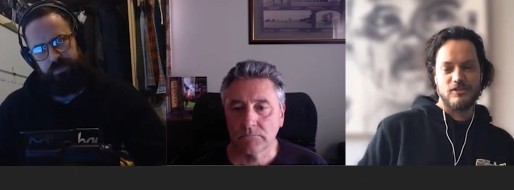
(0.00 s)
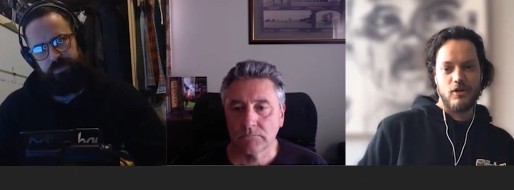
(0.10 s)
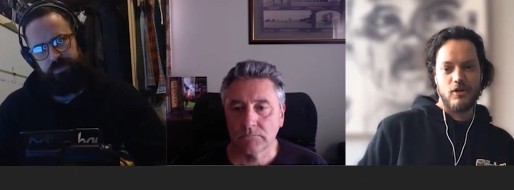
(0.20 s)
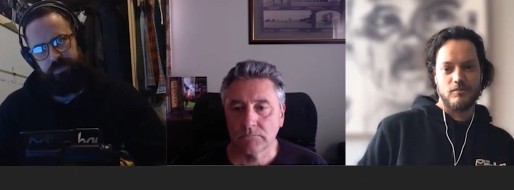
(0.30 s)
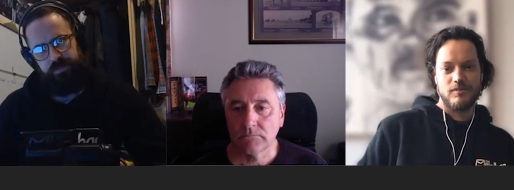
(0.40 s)

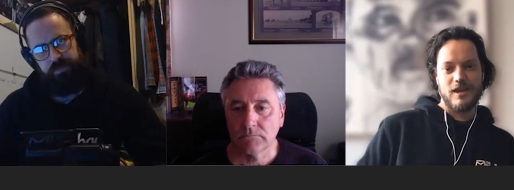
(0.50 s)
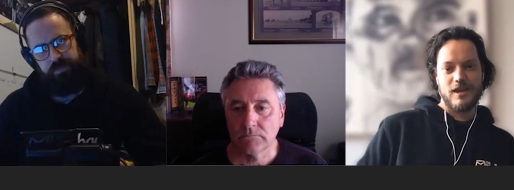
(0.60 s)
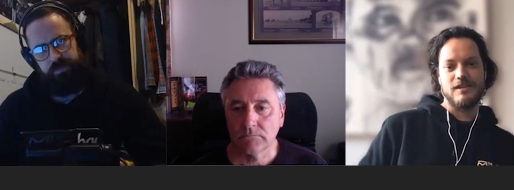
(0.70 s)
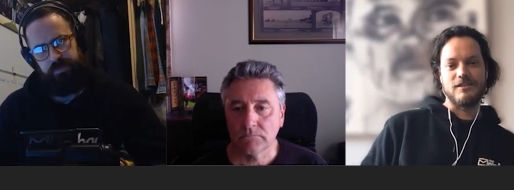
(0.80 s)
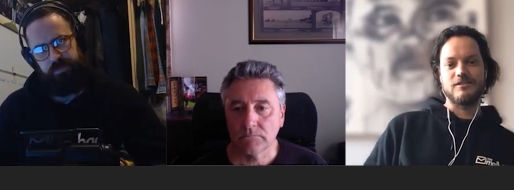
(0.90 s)
Speaker 1: So I'm
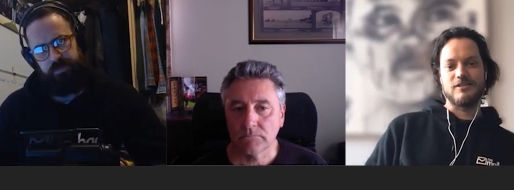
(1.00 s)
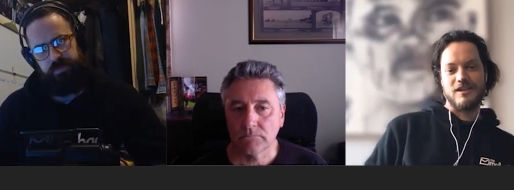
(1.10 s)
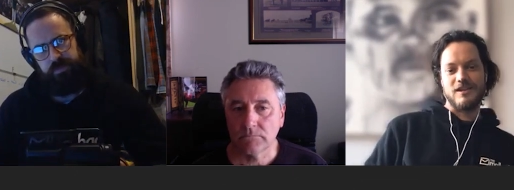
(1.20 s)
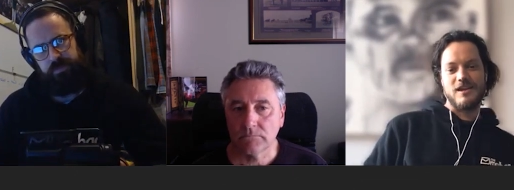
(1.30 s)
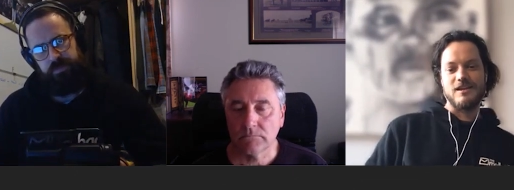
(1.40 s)
keen to
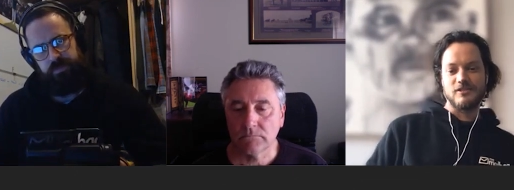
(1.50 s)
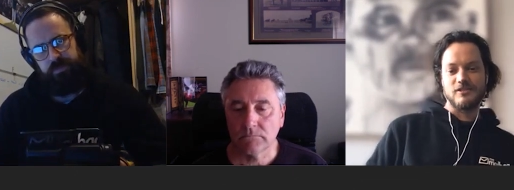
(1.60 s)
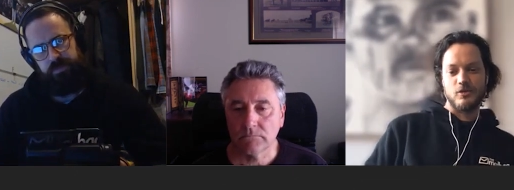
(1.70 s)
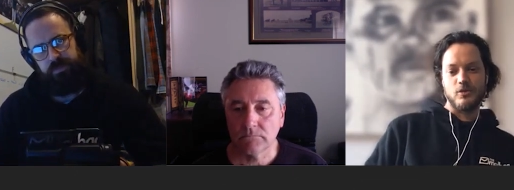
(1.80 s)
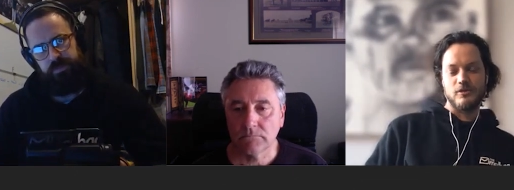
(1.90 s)
to hear
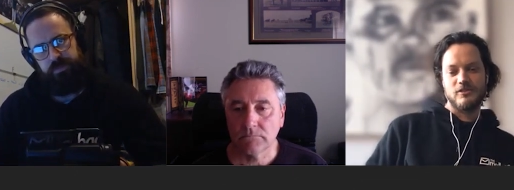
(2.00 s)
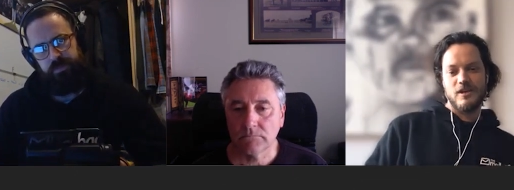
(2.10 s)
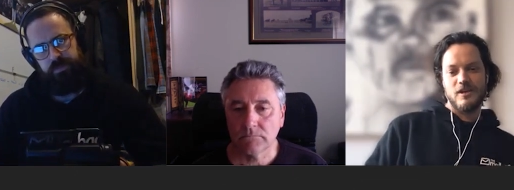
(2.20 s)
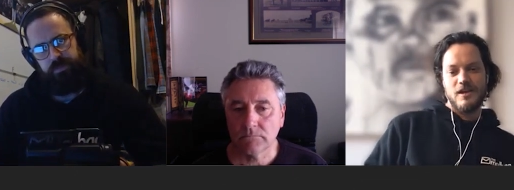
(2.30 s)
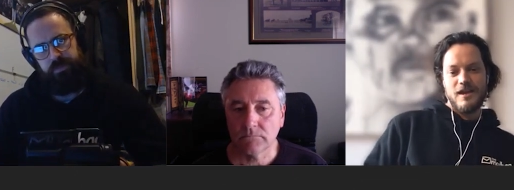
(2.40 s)
his
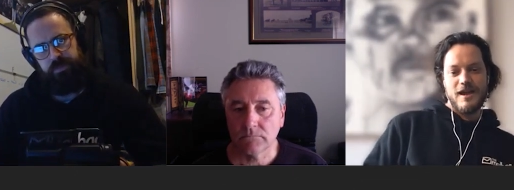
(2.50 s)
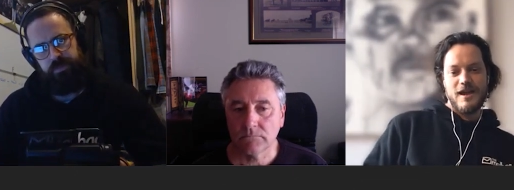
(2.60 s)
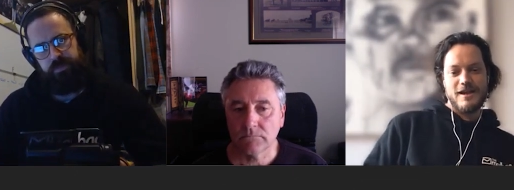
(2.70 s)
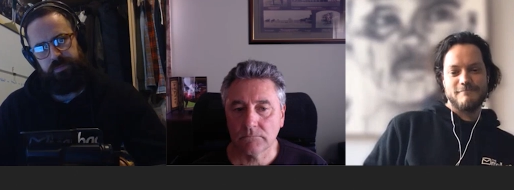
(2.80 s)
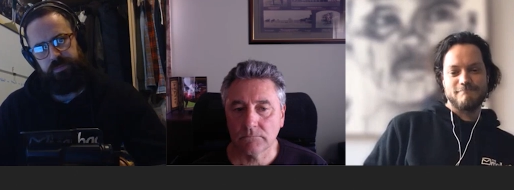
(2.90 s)
thoughts.
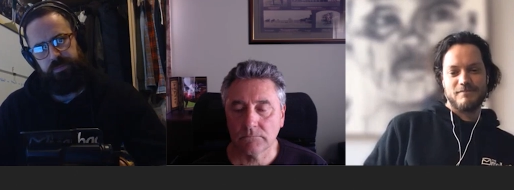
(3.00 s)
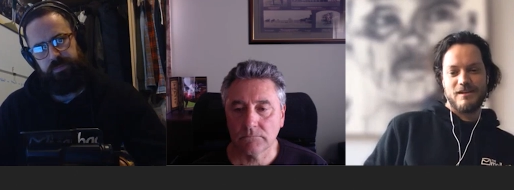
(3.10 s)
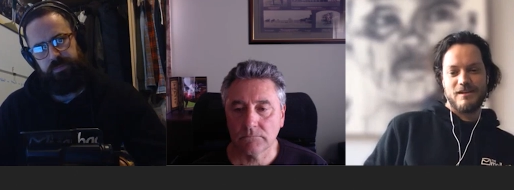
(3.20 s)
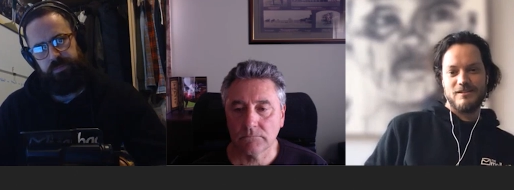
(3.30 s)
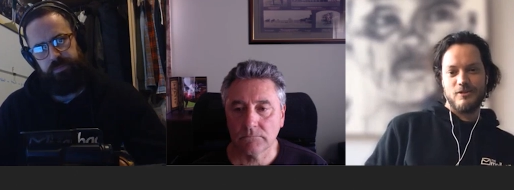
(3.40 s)
Um,